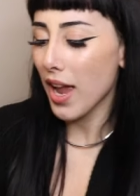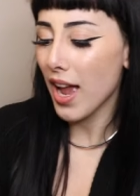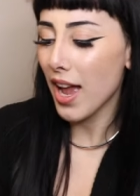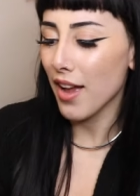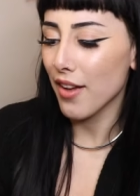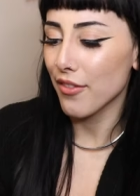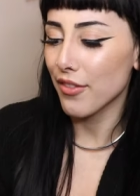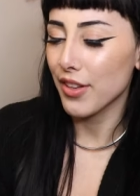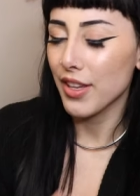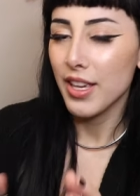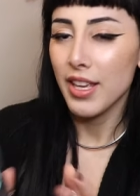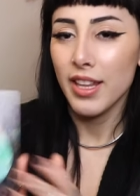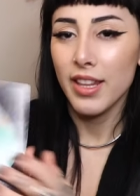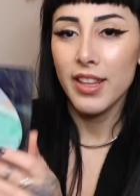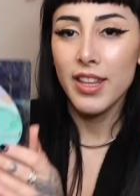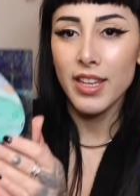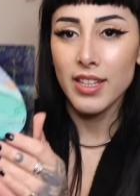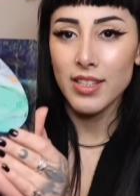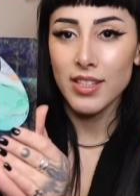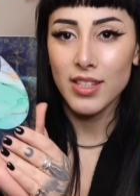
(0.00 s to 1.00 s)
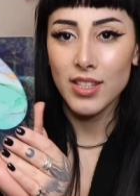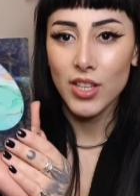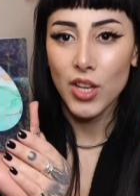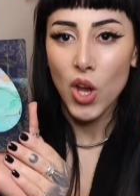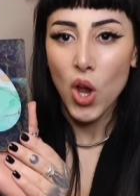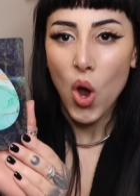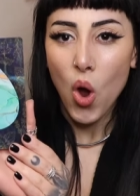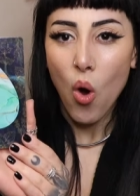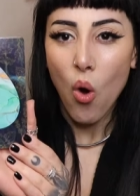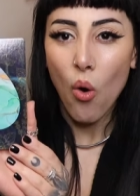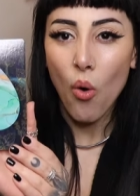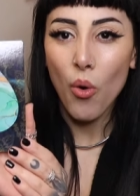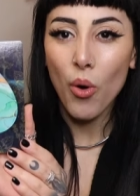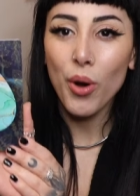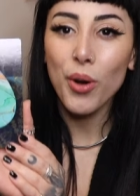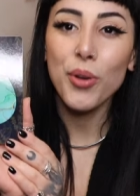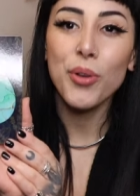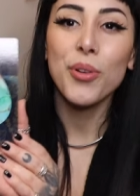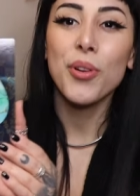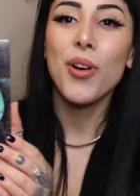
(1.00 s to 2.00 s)
have this
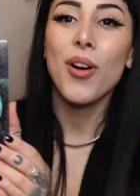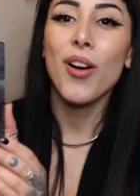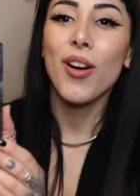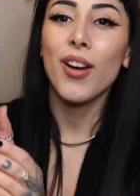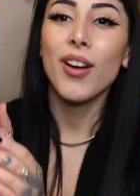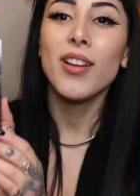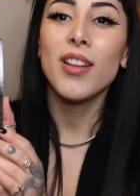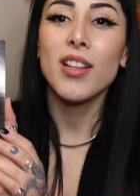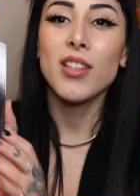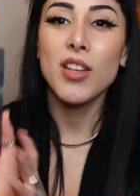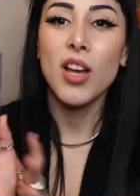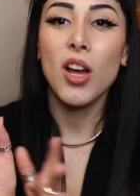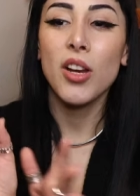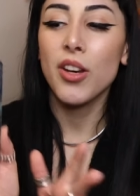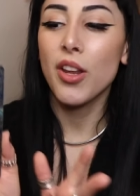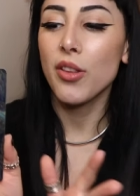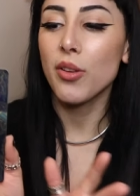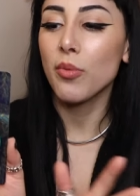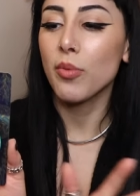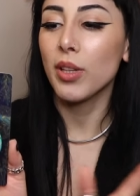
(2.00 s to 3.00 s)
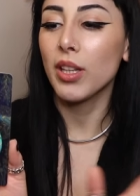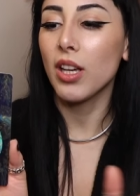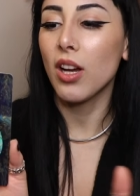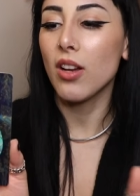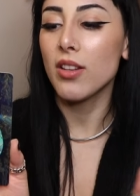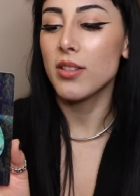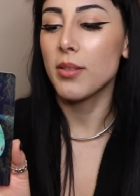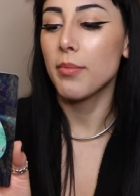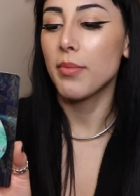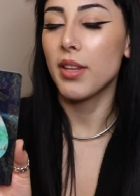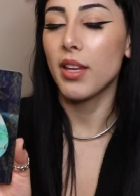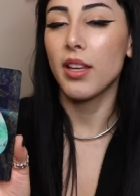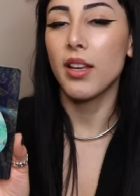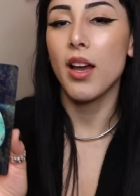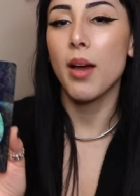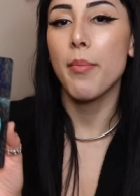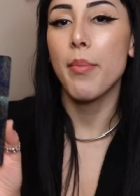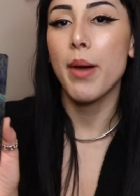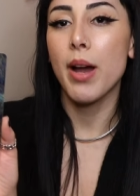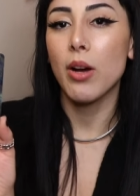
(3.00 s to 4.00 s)
Oracle card. That's another really awesome thing
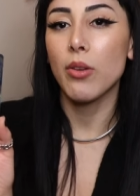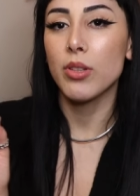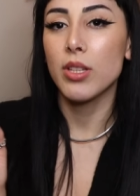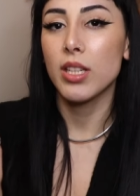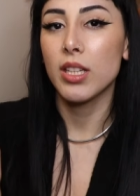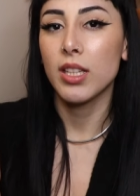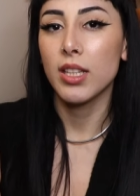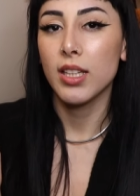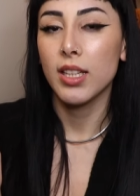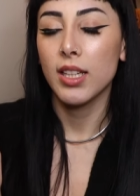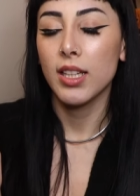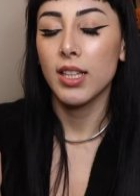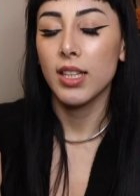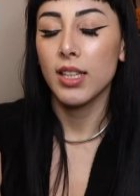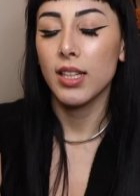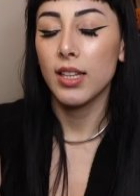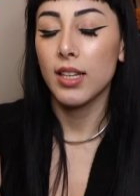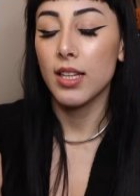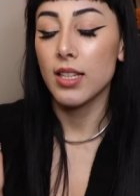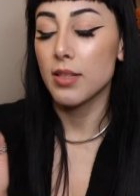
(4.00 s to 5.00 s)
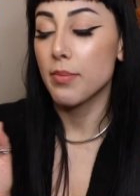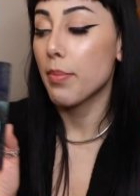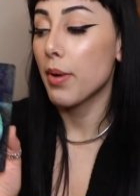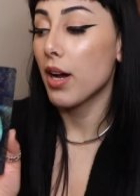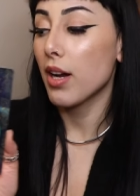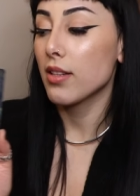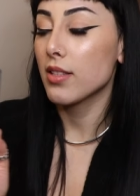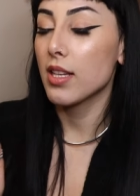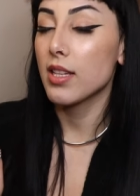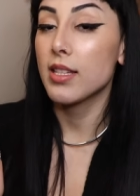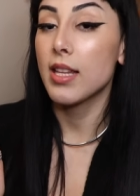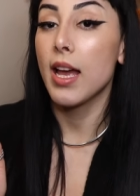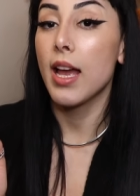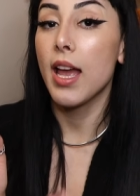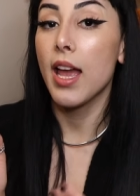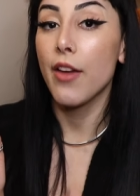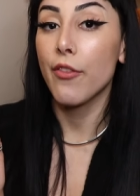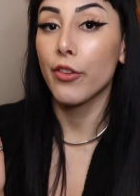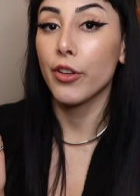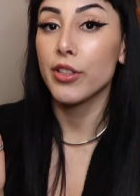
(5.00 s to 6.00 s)
about this box is that
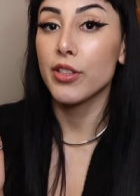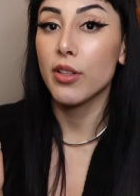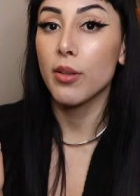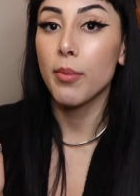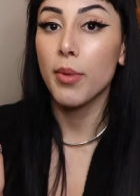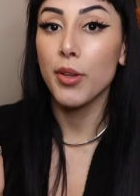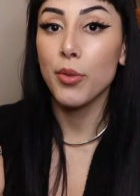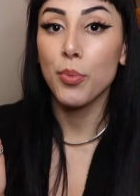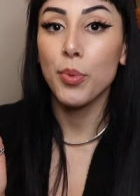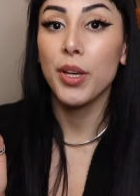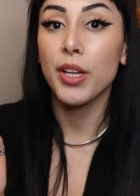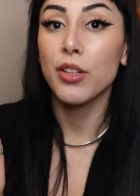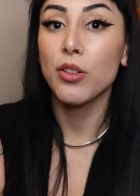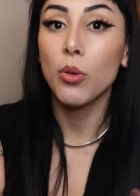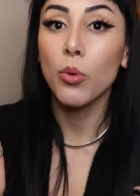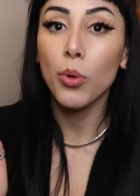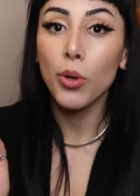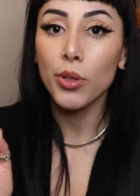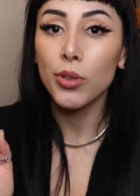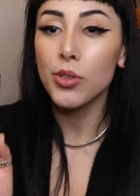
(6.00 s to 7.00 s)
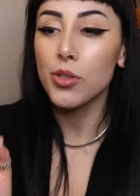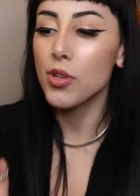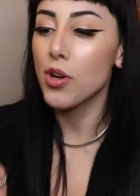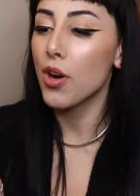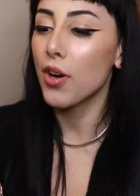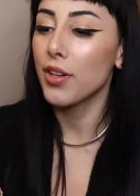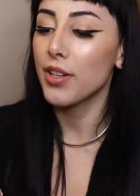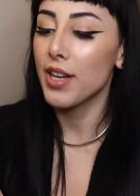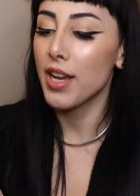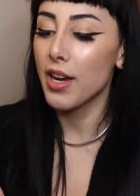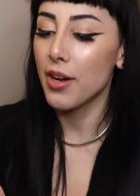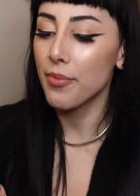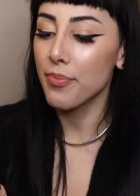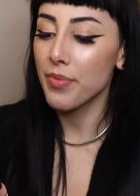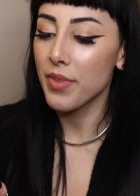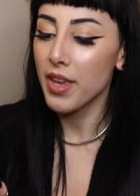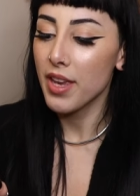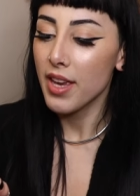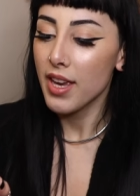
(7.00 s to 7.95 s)
every single month we get an Oracle card now.